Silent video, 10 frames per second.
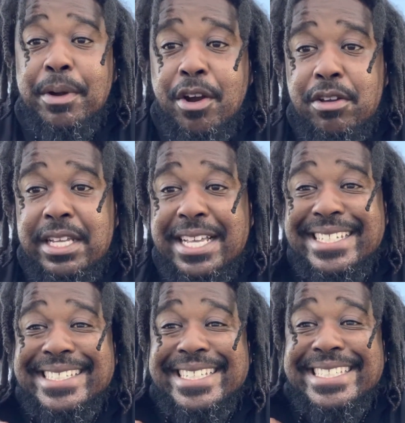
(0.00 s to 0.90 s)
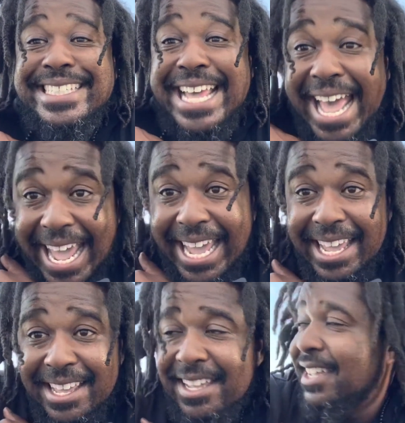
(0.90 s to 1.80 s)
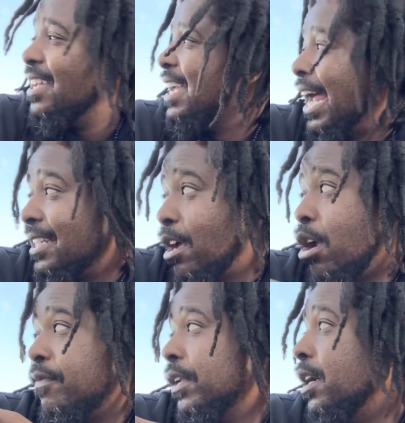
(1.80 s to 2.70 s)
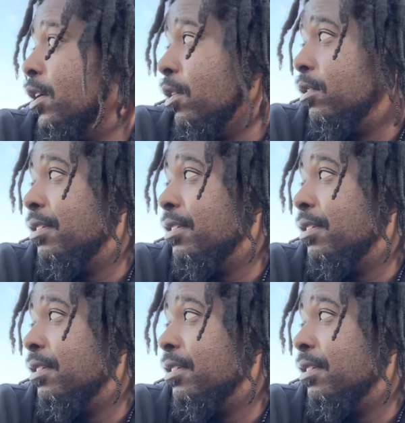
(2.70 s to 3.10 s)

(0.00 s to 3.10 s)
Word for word: early because today I just got off a load